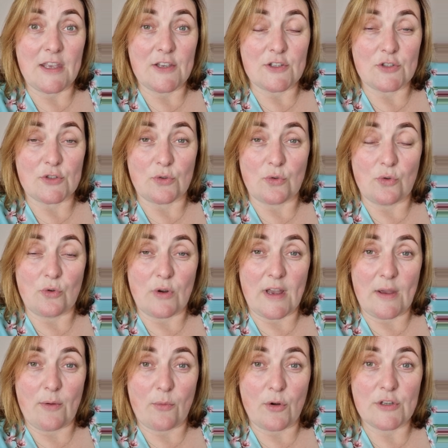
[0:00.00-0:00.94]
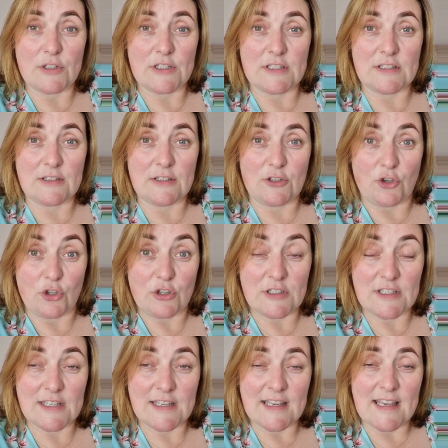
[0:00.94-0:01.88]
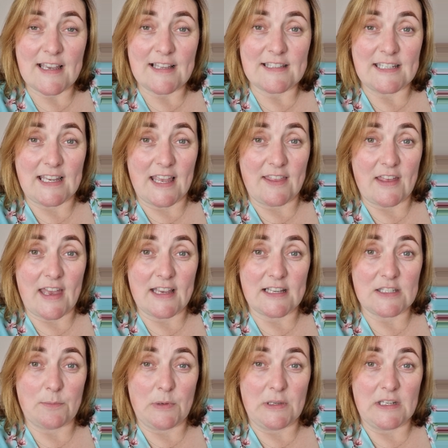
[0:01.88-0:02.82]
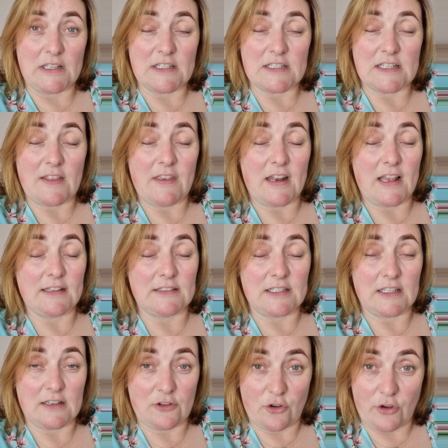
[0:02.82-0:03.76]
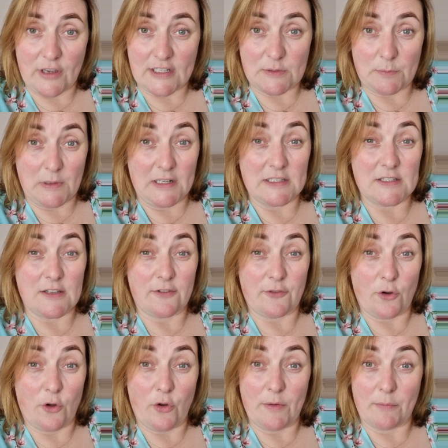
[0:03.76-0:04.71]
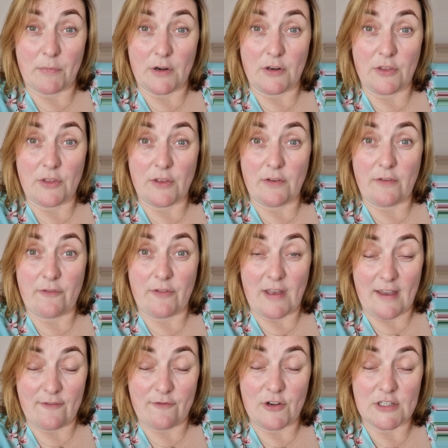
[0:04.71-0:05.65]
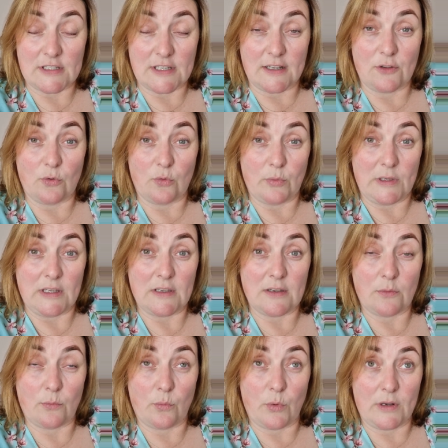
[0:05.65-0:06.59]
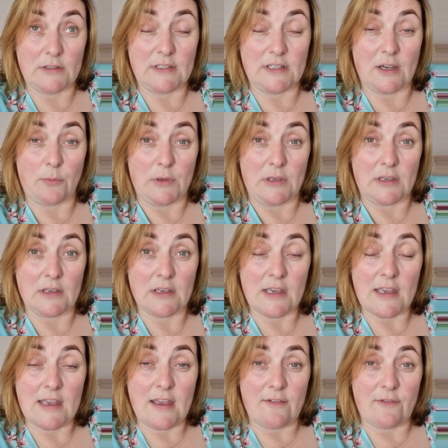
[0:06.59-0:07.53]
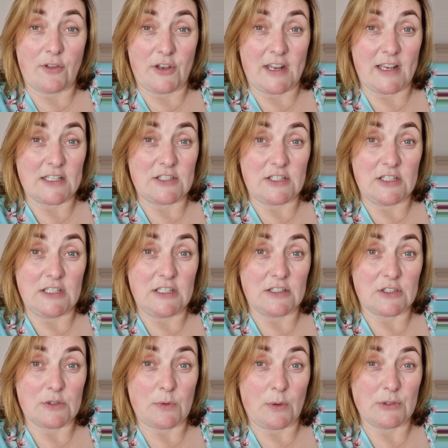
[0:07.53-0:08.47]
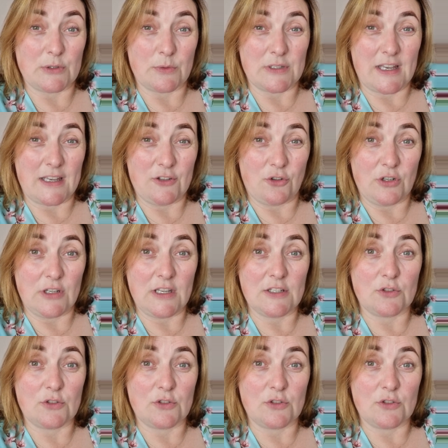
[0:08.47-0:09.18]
So it was good to get that experience, and then I got experience the following month every single week, one day a week for the next 3 years whilst I was at uni.